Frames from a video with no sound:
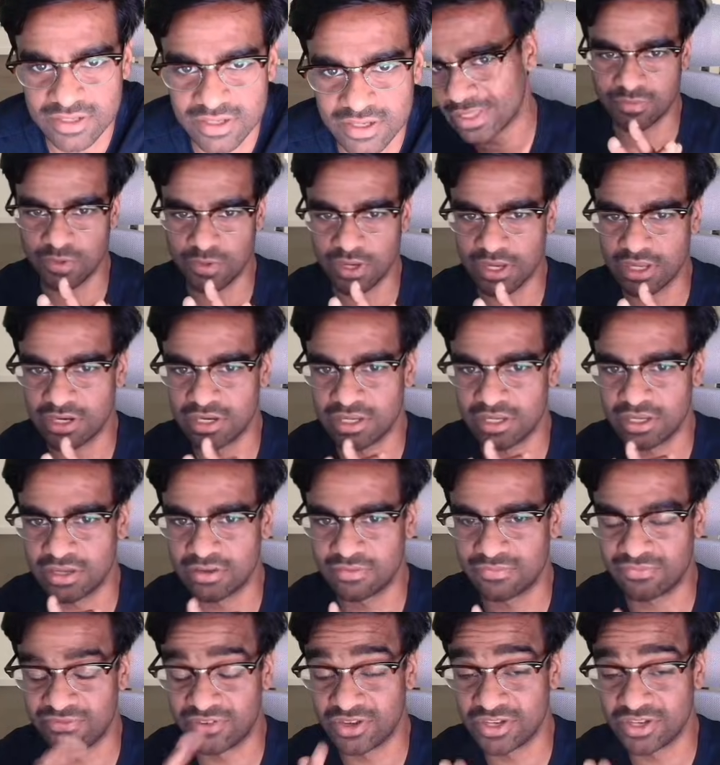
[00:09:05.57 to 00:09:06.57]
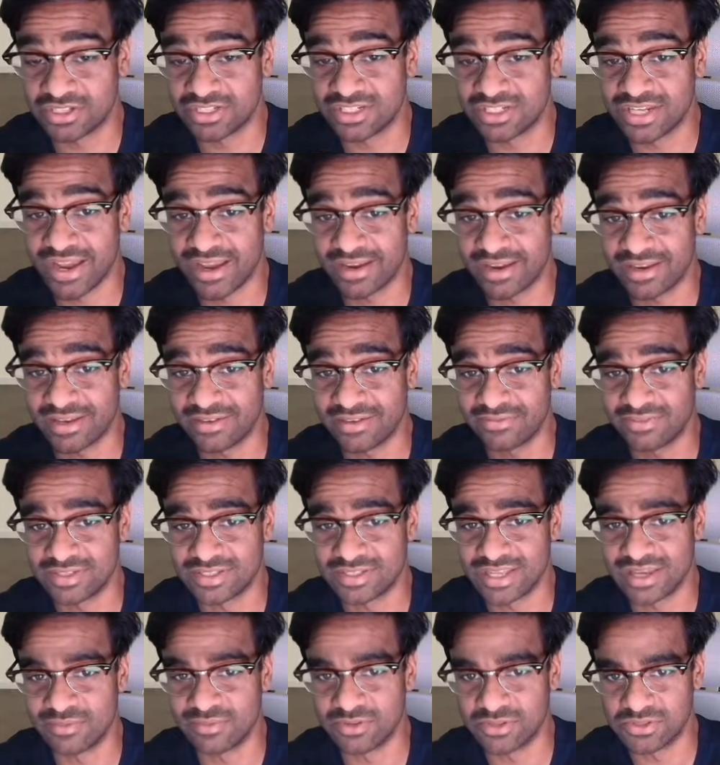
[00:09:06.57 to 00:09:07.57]
We're going to first check if it's
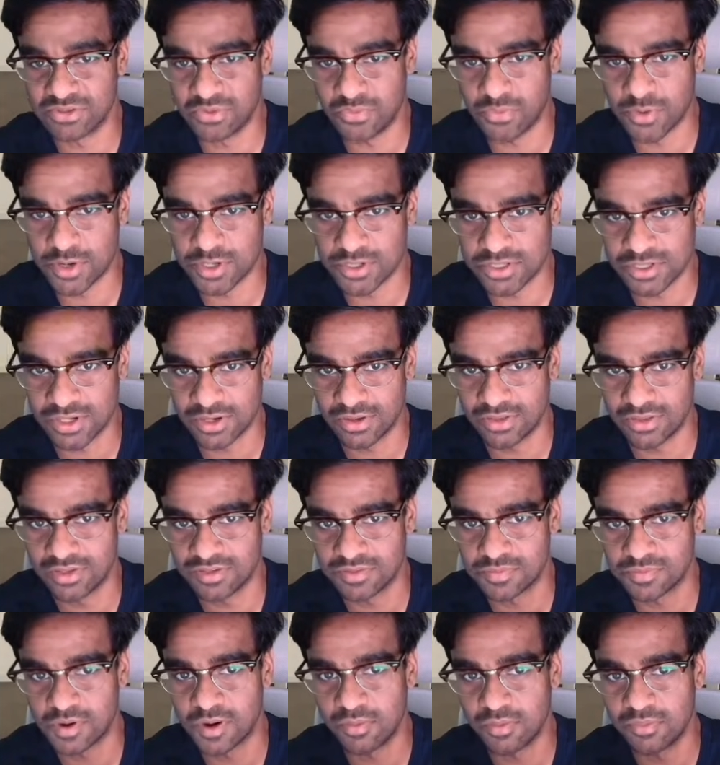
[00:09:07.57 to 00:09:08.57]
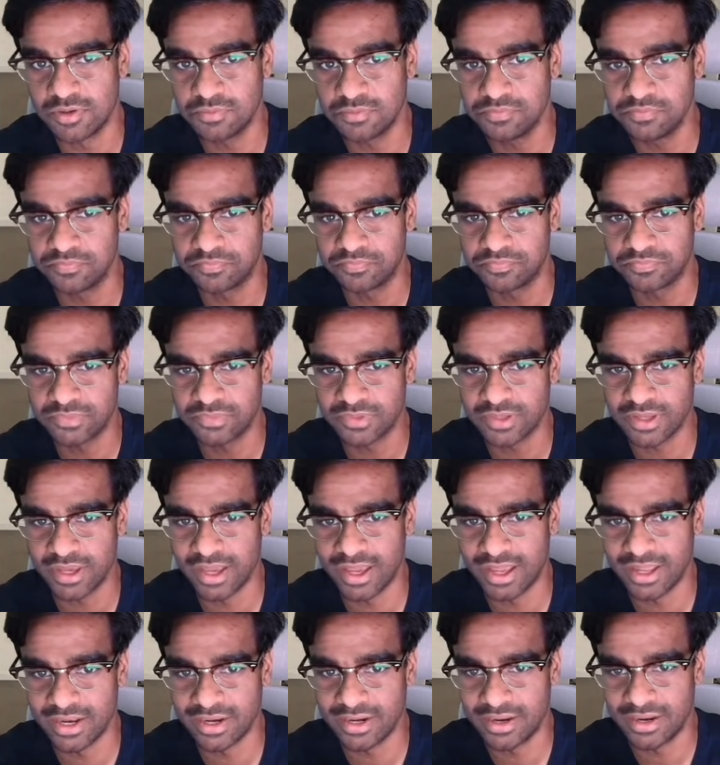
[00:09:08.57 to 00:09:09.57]
able to one-shot this problem,
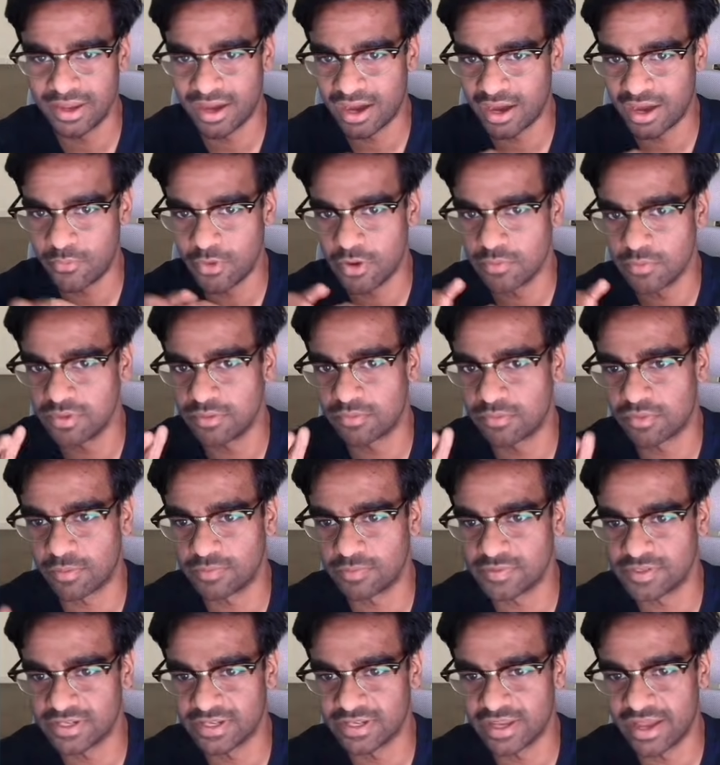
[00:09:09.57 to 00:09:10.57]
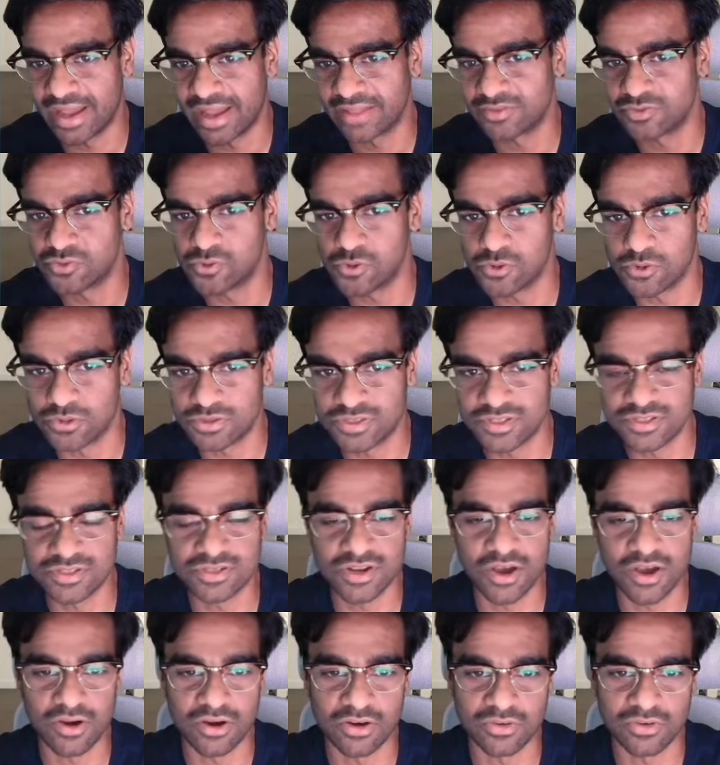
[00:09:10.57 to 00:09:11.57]
and I won't be prompting it at all to
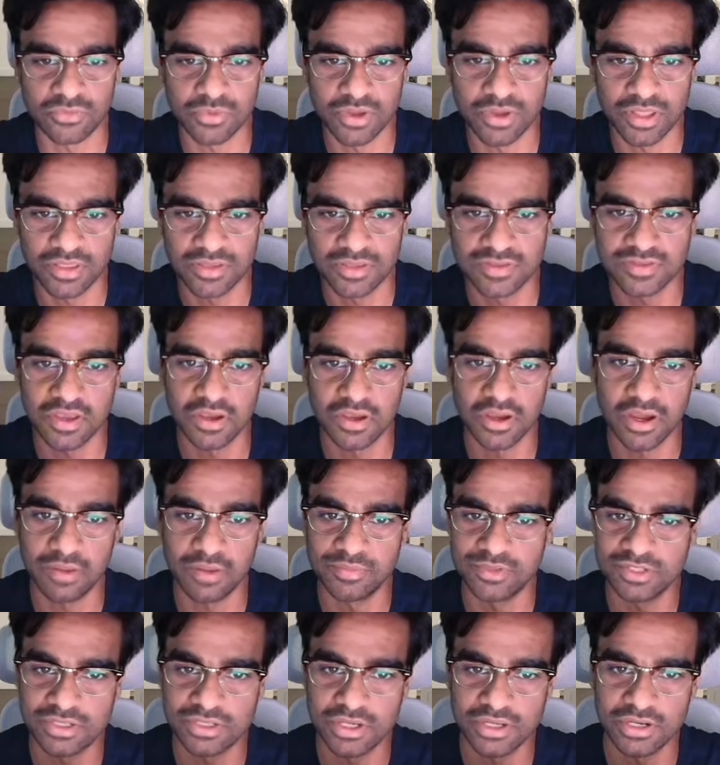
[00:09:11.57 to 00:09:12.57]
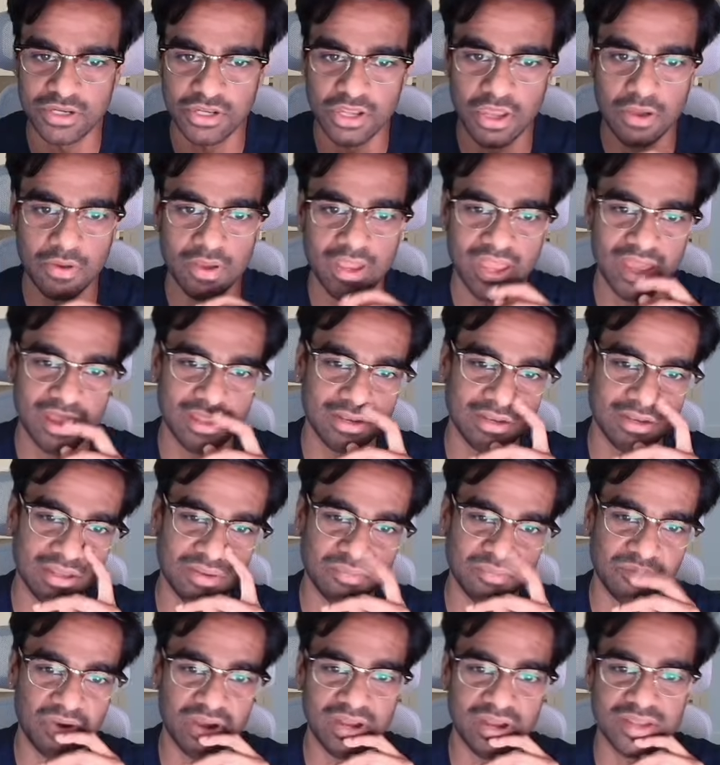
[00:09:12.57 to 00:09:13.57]
start off with, so I'm just going to go ahead
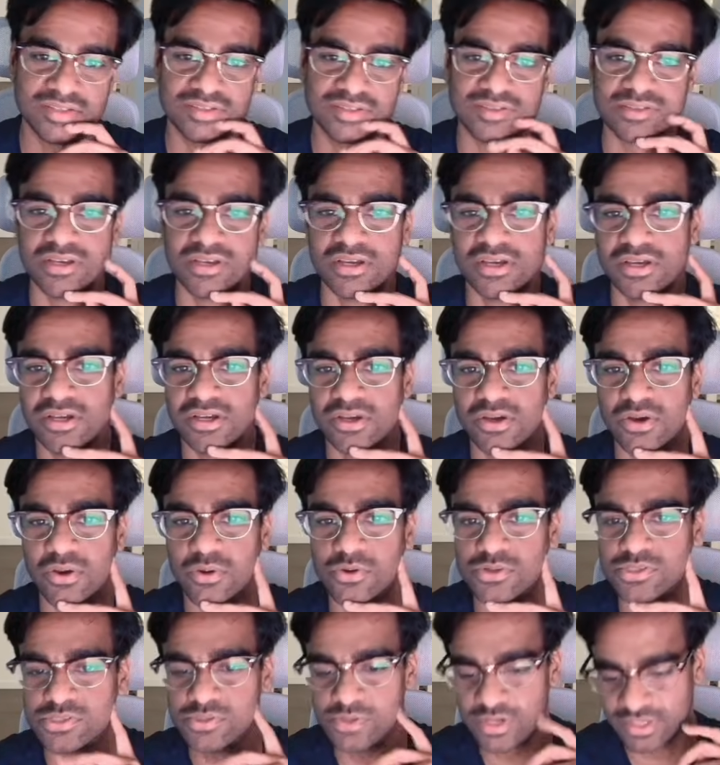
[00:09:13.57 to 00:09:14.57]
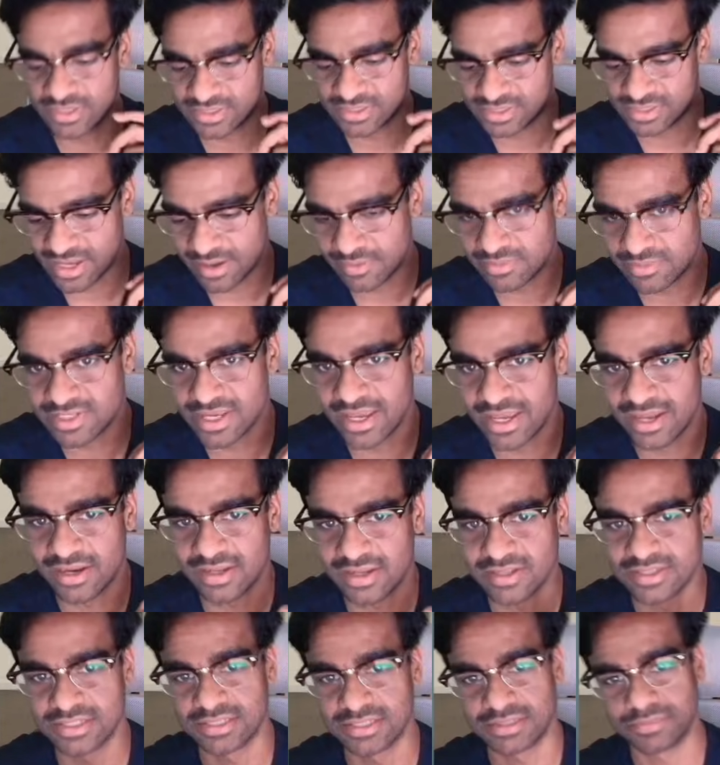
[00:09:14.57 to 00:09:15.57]
and press auto accept
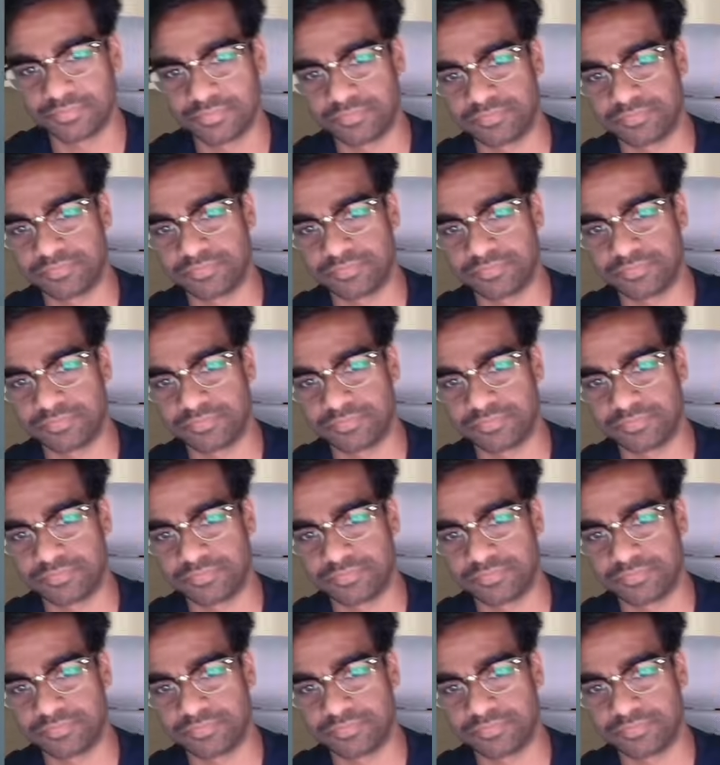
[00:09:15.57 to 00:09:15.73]
edits.